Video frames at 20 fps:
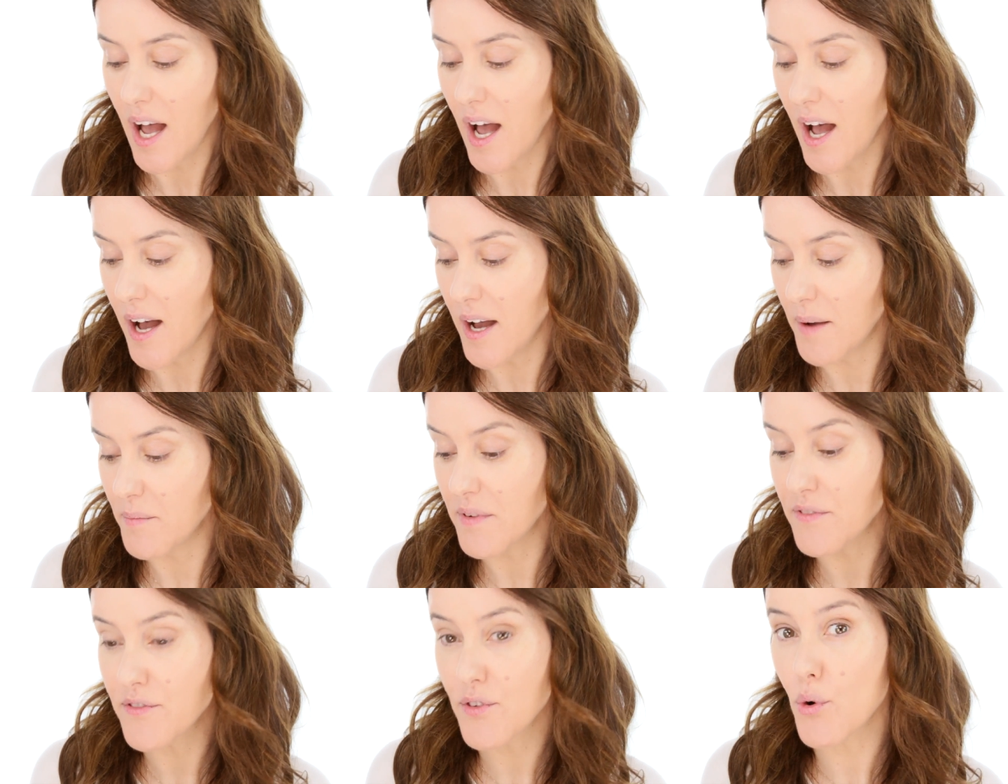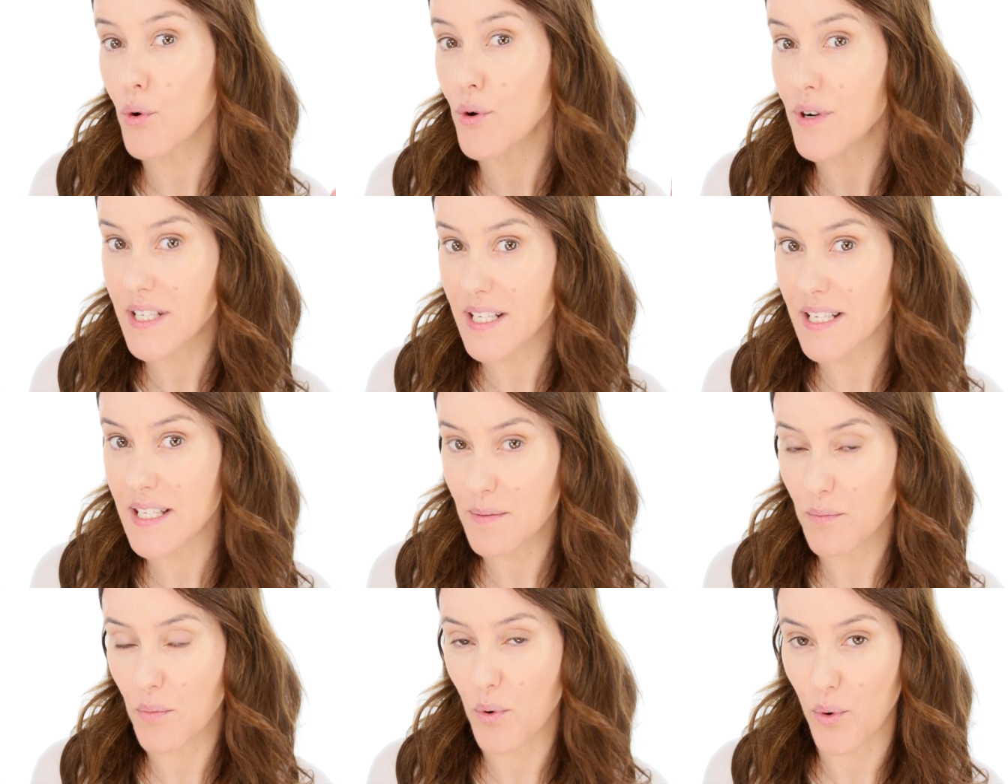Um, if they're already
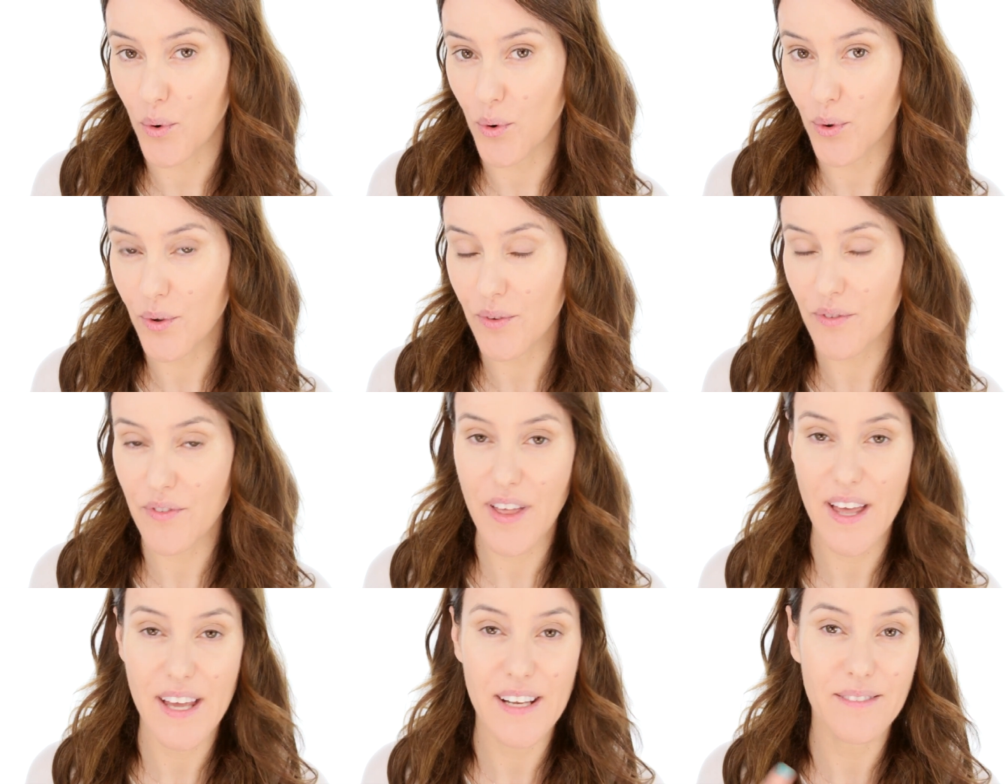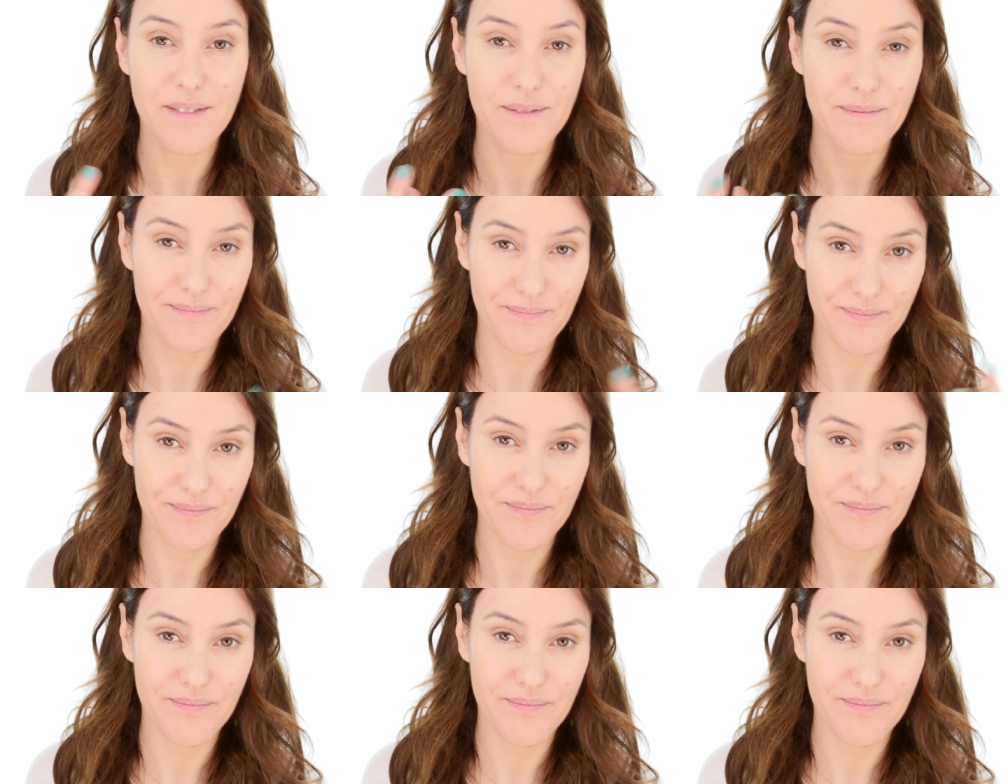small, then